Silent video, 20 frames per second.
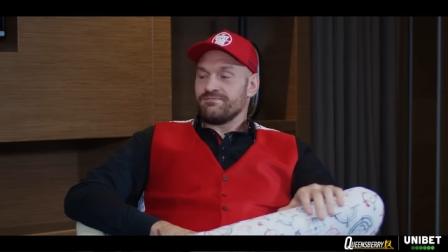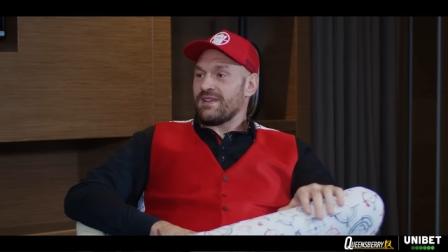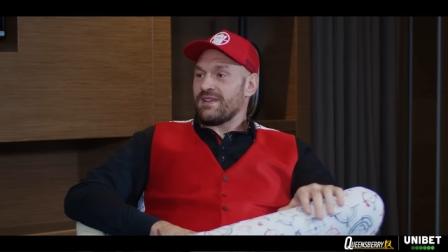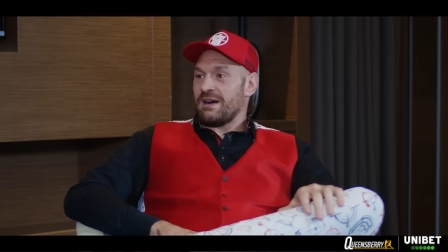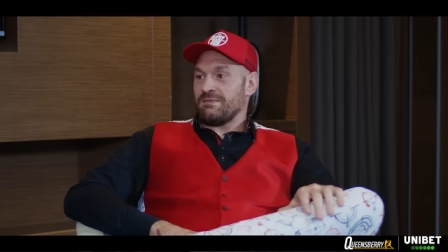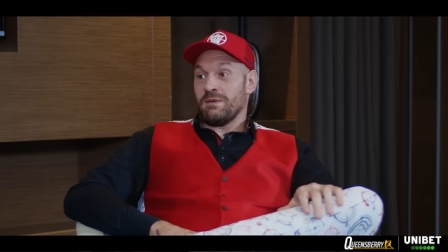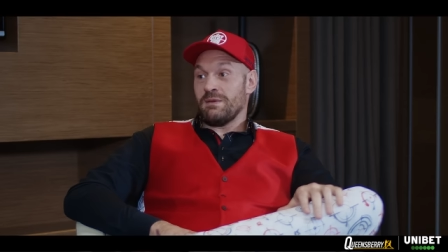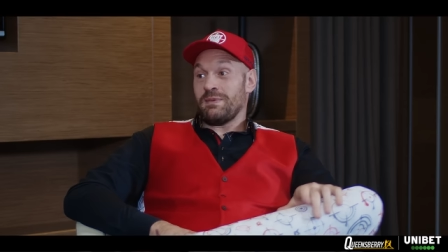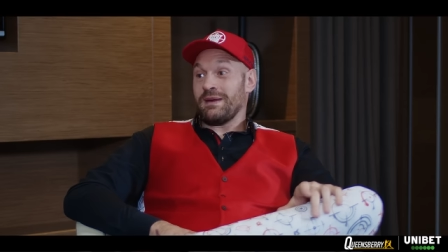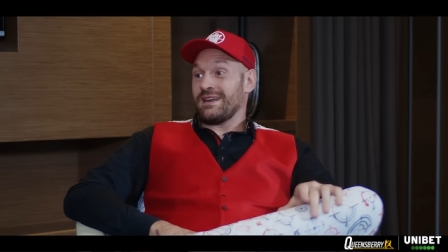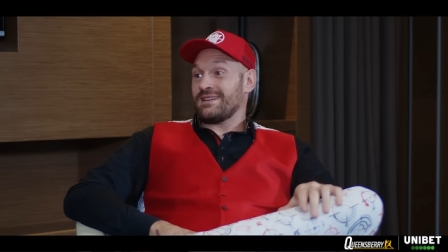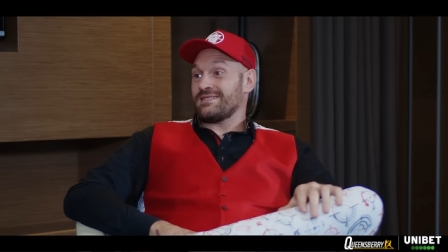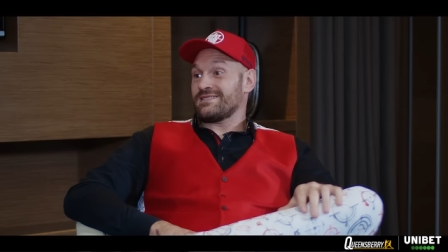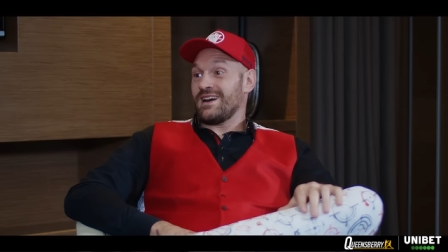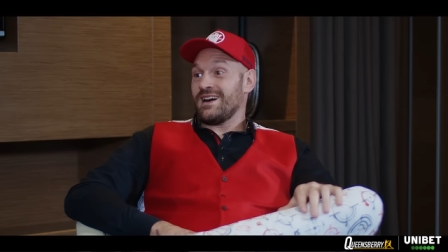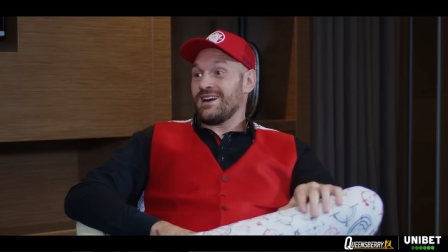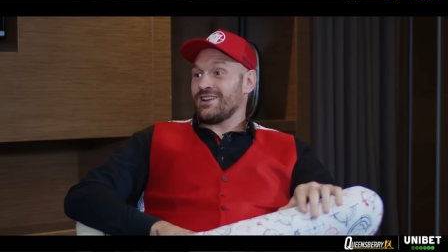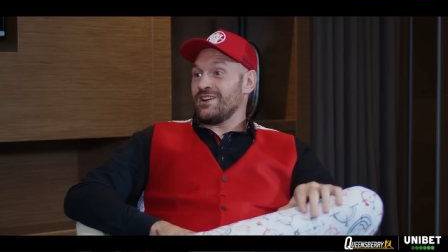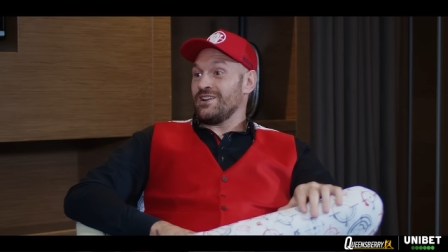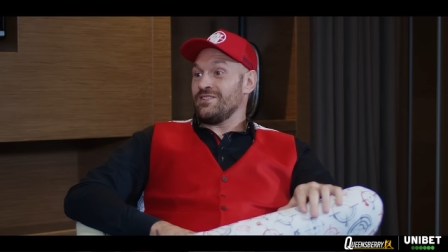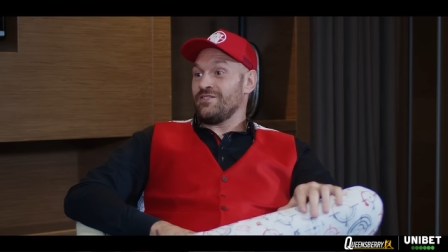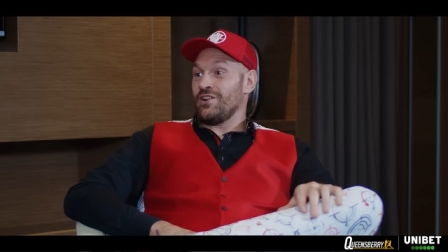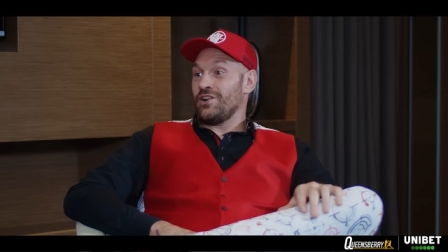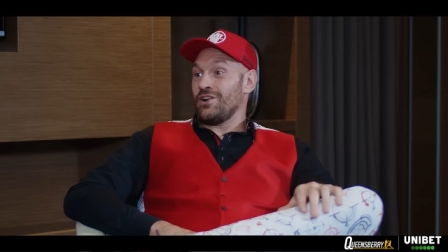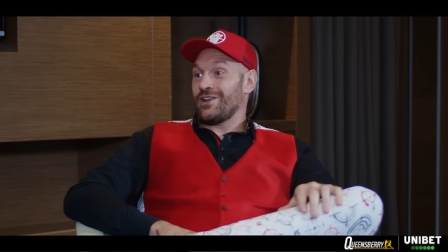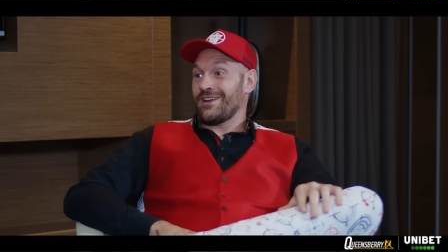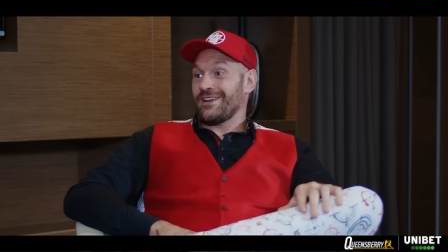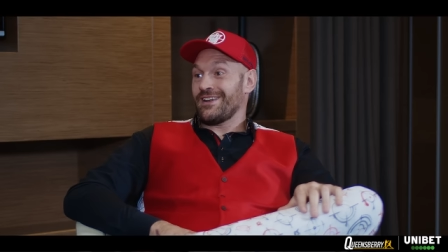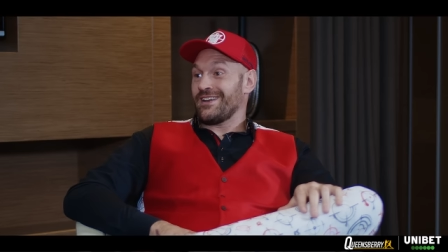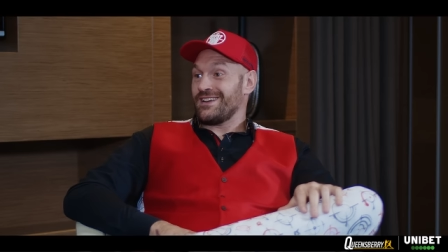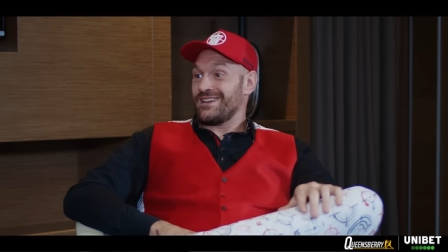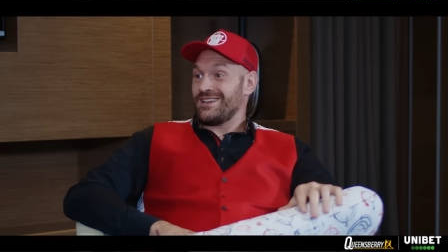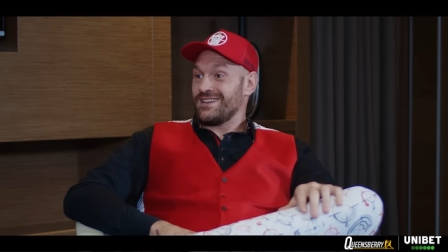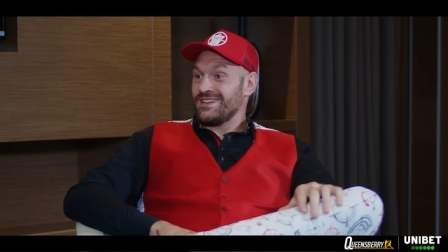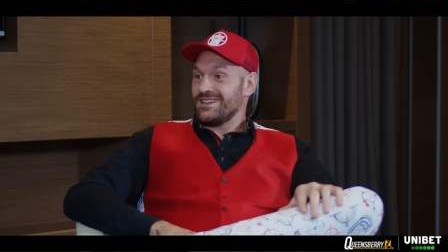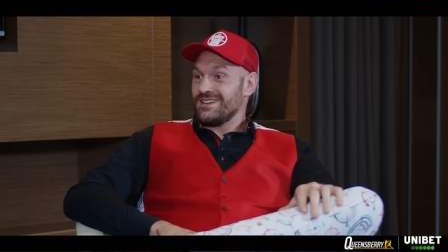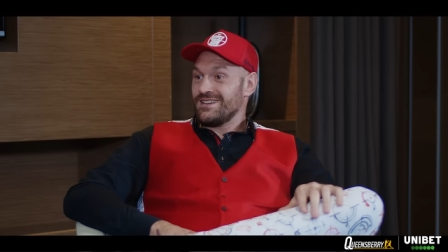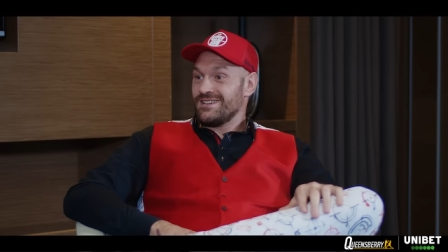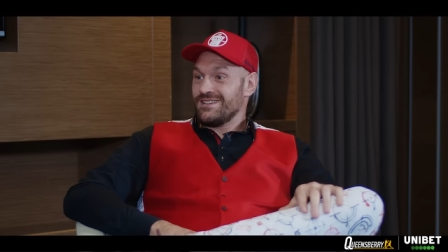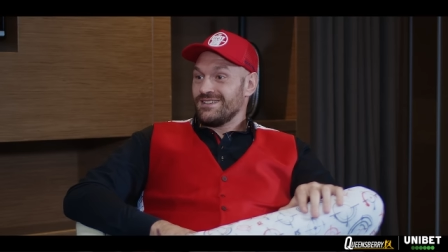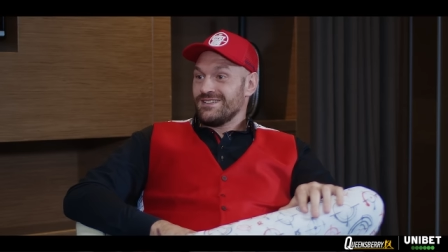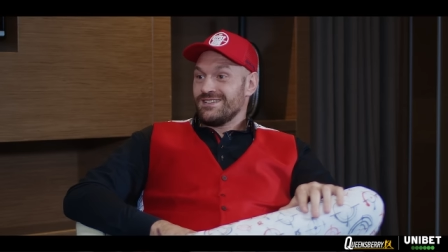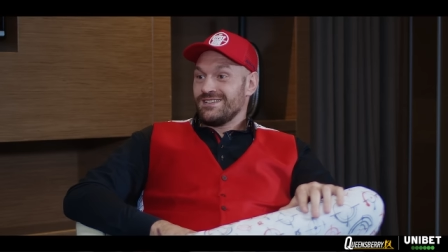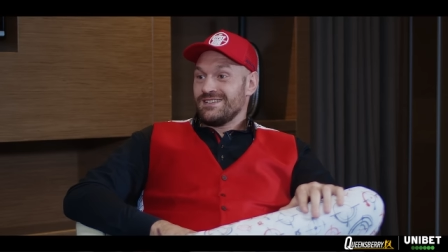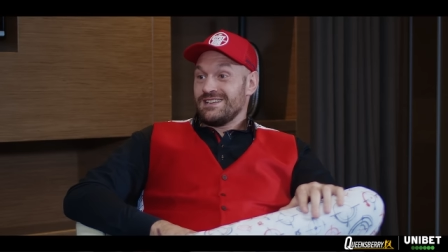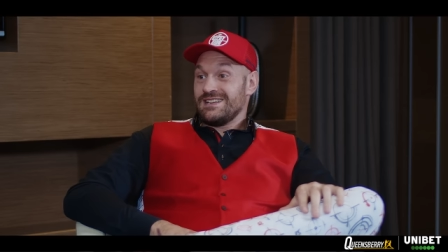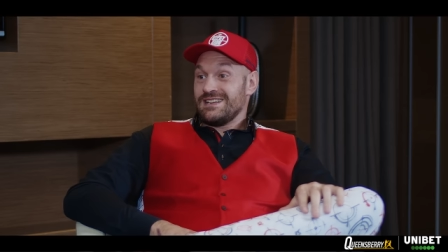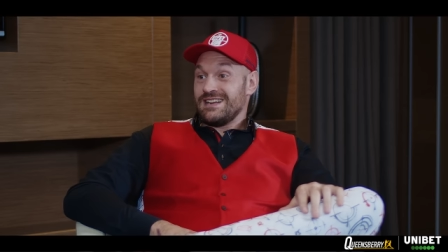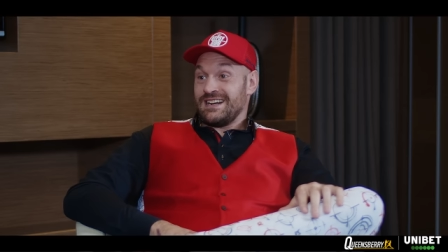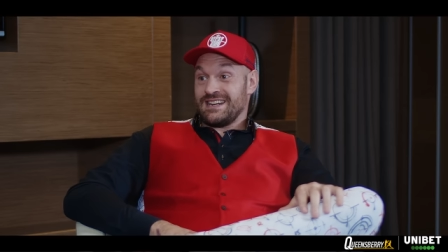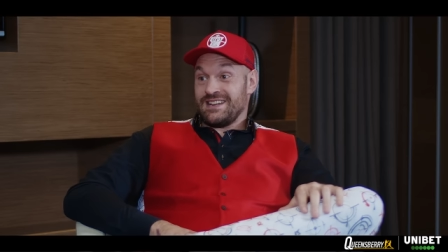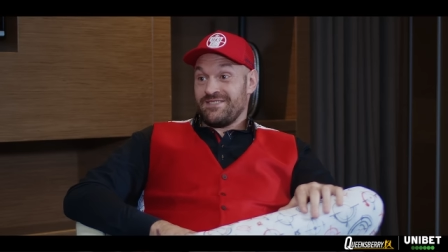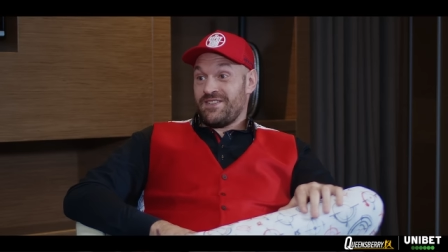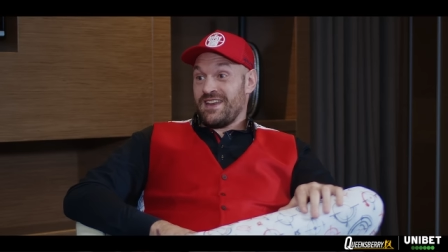I'm the biggest target of all, aren't I? And if